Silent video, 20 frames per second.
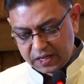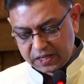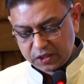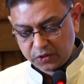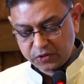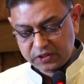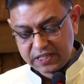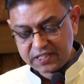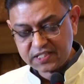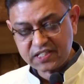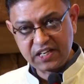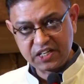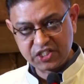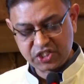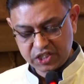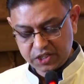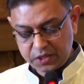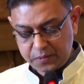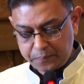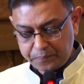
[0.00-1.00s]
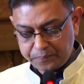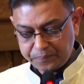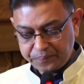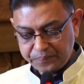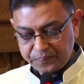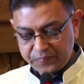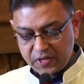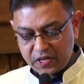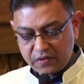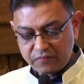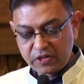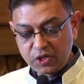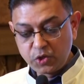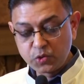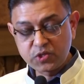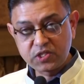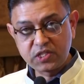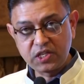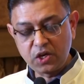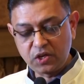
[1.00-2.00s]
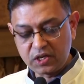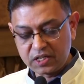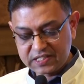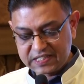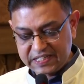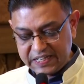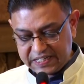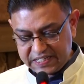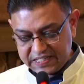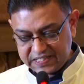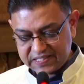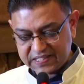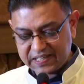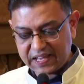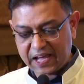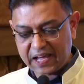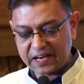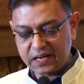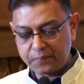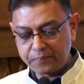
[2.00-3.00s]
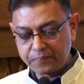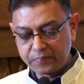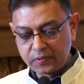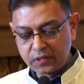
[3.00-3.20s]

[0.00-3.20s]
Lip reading: Now, this lesion, when you see on a CT scan,